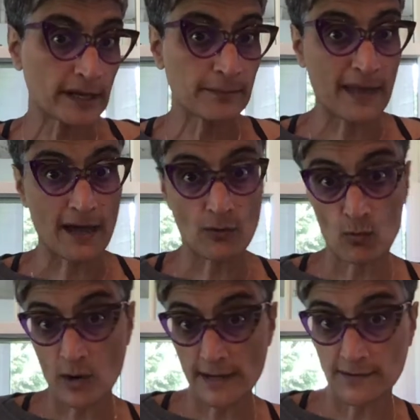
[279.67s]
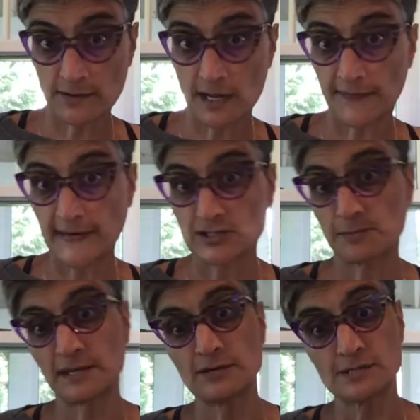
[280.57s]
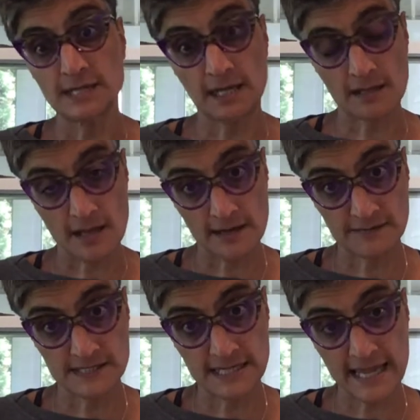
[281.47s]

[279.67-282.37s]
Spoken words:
about whether or not they should be using gloves.